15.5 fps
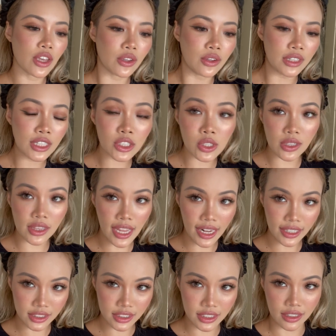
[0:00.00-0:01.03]
you need to
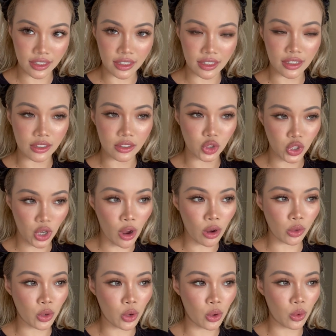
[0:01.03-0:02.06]
let the
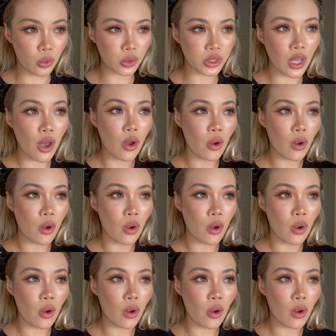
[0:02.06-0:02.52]
dog knows